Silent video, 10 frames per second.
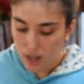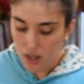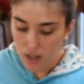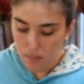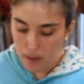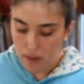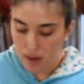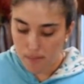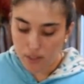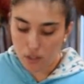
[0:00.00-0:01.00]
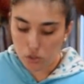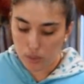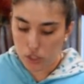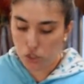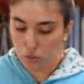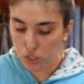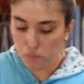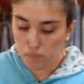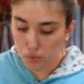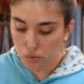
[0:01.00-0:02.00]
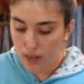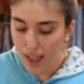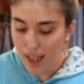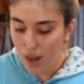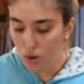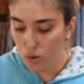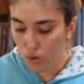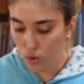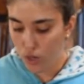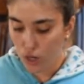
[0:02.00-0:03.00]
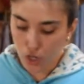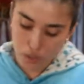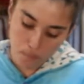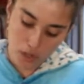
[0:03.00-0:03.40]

I recommend that you switch to a spoon now or